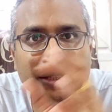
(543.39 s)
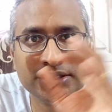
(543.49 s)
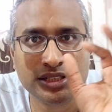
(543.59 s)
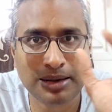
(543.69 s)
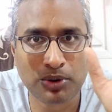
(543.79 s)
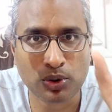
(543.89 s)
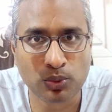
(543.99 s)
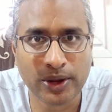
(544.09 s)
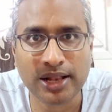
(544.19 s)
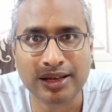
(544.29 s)
Does it come
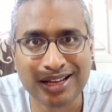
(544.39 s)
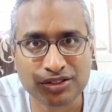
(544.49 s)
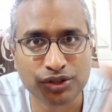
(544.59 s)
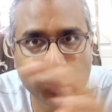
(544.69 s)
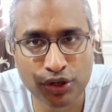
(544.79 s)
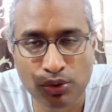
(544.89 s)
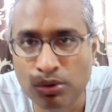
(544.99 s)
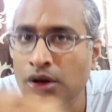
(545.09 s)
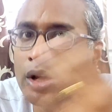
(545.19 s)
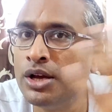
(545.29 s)
out well? Yes and
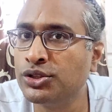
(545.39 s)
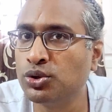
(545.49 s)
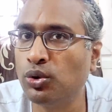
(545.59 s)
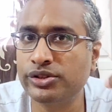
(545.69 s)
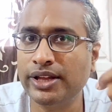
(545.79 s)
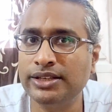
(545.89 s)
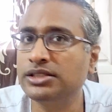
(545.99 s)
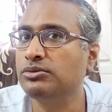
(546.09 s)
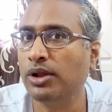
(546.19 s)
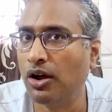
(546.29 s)
no. So those
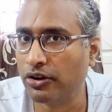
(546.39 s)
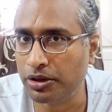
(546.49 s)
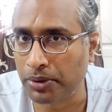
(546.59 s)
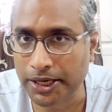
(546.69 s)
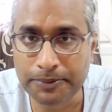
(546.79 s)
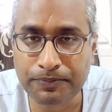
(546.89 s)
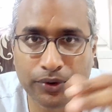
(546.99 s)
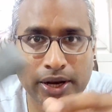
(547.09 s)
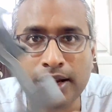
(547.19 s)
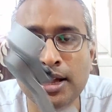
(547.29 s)
things will out of the mind,
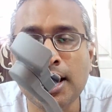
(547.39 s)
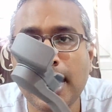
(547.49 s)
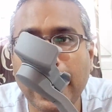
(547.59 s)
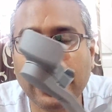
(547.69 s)
right?